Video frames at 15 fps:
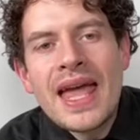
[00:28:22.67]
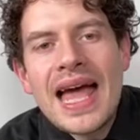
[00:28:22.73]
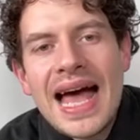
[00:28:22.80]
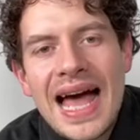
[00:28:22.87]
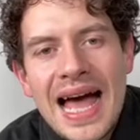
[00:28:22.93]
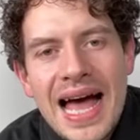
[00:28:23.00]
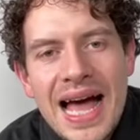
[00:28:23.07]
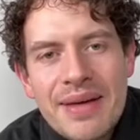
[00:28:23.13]

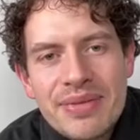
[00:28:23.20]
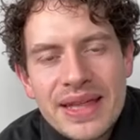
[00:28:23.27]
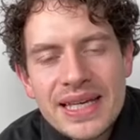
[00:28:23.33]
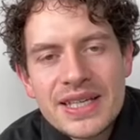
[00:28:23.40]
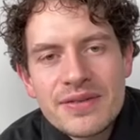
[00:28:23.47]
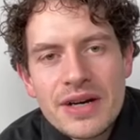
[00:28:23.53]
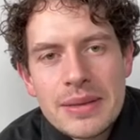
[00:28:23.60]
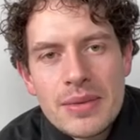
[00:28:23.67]

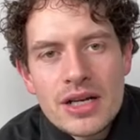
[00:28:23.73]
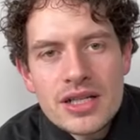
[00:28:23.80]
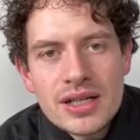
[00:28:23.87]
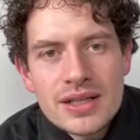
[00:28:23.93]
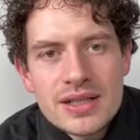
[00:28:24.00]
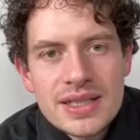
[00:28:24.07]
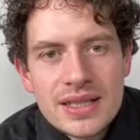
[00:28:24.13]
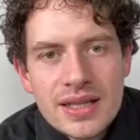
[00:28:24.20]
Thank you very much. I
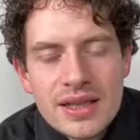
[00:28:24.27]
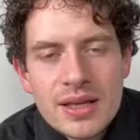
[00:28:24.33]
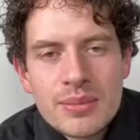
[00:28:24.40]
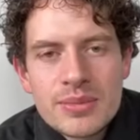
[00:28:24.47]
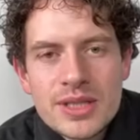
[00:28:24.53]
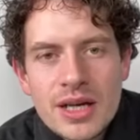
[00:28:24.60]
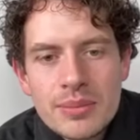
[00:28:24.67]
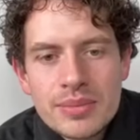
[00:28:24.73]
can see the
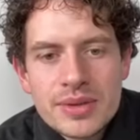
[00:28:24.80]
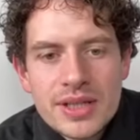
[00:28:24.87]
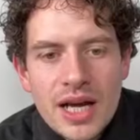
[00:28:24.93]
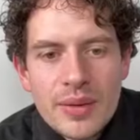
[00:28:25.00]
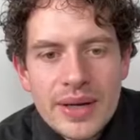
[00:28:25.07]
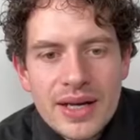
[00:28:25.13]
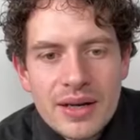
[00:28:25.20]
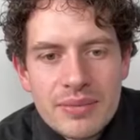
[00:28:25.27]
thumbs ups
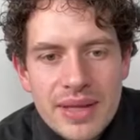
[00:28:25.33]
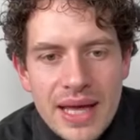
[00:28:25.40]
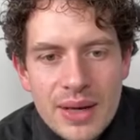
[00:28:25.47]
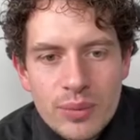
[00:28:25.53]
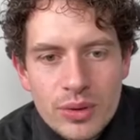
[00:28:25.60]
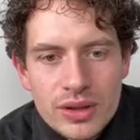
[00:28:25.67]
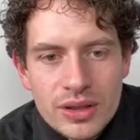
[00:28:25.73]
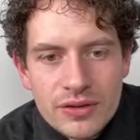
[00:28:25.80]
going up there.
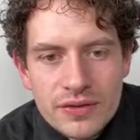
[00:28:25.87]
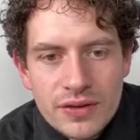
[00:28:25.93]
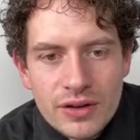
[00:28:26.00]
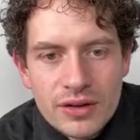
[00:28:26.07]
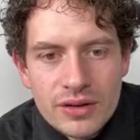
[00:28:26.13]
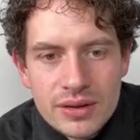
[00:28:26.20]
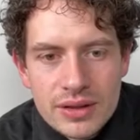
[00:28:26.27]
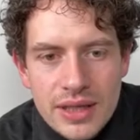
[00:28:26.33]

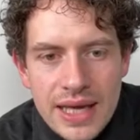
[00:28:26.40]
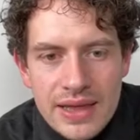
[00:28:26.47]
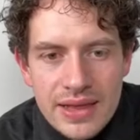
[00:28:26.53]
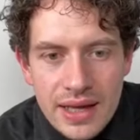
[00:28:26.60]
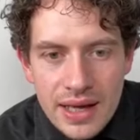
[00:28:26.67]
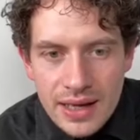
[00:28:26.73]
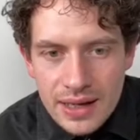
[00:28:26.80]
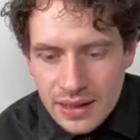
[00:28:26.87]
Wonderful.
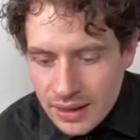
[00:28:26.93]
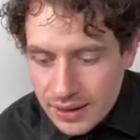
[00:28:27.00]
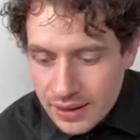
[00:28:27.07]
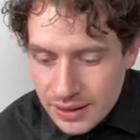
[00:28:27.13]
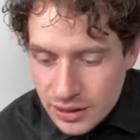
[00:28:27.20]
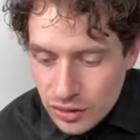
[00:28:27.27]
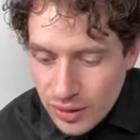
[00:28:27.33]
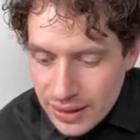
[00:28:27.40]

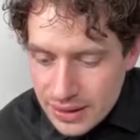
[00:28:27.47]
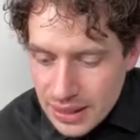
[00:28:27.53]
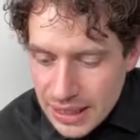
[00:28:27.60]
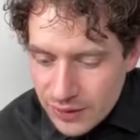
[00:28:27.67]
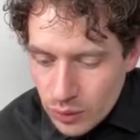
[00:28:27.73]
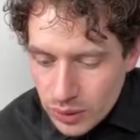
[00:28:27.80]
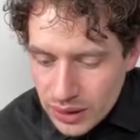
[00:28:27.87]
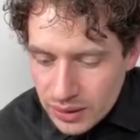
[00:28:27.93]
It's great to
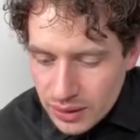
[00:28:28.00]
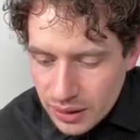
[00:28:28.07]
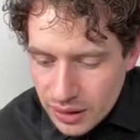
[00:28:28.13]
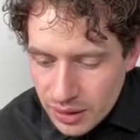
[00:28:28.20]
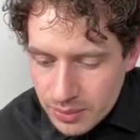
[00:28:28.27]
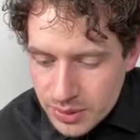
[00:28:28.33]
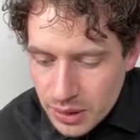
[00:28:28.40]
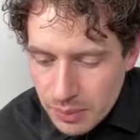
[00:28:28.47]
leave one in the
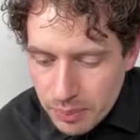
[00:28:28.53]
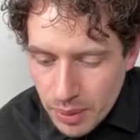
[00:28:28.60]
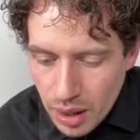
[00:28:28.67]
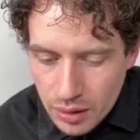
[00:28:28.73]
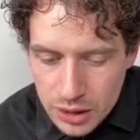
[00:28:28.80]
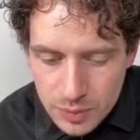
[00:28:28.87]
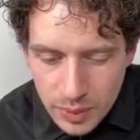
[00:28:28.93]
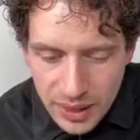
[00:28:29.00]
thumbs up
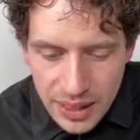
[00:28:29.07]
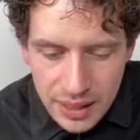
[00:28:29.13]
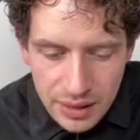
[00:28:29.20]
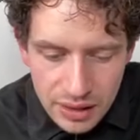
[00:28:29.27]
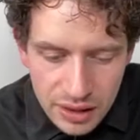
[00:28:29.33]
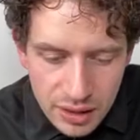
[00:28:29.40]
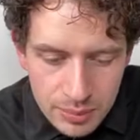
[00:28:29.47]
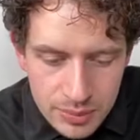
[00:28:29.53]
box, but hit the
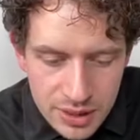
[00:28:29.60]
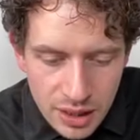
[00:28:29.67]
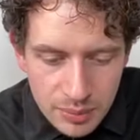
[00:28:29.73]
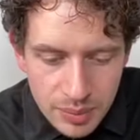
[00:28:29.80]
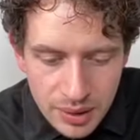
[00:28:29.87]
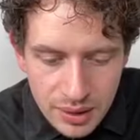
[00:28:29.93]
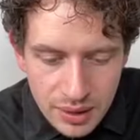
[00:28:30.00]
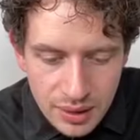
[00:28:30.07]
thumbs
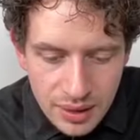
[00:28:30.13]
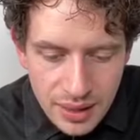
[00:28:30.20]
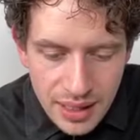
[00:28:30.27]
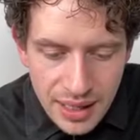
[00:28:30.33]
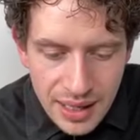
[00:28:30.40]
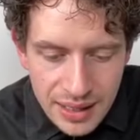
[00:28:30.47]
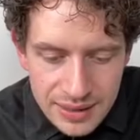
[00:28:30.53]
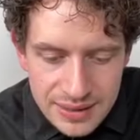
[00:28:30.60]
up
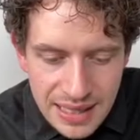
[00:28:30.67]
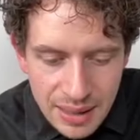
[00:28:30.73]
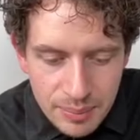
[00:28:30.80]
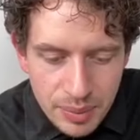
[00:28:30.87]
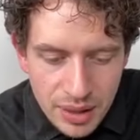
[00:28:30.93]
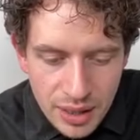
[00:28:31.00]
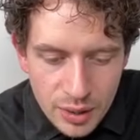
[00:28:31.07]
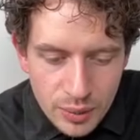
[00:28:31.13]
down
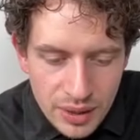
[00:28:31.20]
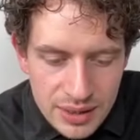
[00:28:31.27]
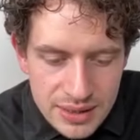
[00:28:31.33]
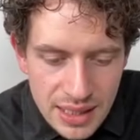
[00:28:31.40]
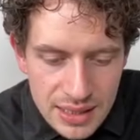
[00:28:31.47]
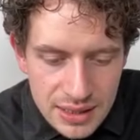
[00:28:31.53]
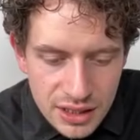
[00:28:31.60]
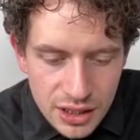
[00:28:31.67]
below where it
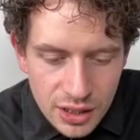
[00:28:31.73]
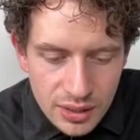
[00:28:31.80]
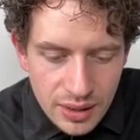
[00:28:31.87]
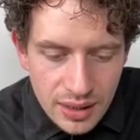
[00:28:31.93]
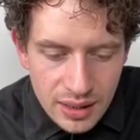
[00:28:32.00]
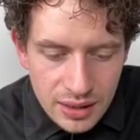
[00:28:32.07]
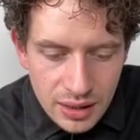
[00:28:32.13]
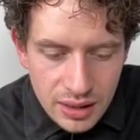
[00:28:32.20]
says
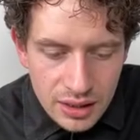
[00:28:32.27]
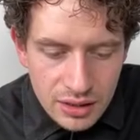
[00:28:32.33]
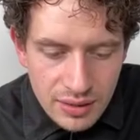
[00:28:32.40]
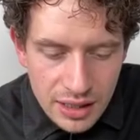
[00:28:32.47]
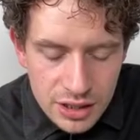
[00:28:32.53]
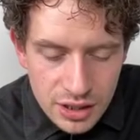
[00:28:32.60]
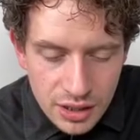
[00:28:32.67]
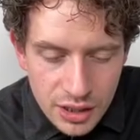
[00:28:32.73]
color
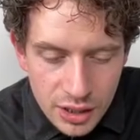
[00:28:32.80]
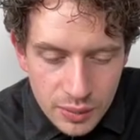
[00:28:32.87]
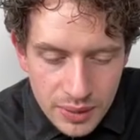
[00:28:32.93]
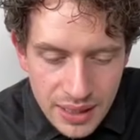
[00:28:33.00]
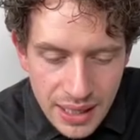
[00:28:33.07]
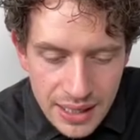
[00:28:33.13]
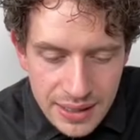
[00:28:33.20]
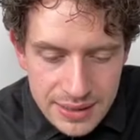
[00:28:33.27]
correction Q&A.
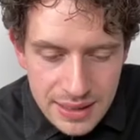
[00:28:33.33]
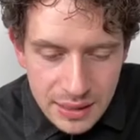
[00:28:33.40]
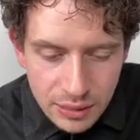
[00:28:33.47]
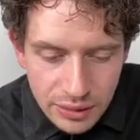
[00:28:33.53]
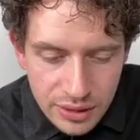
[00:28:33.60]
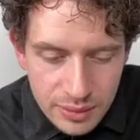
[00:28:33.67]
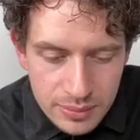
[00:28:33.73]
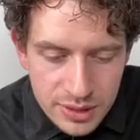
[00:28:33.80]
There's a little
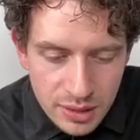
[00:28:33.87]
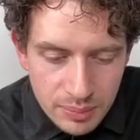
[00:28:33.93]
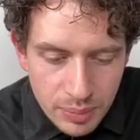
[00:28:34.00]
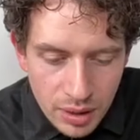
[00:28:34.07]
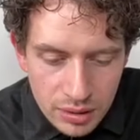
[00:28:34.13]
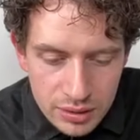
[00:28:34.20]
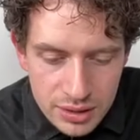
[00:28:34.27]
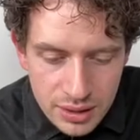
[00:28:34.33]
thumbs up
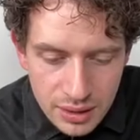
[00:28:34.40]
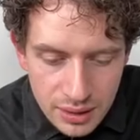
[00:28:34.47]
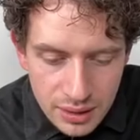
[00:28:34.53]
box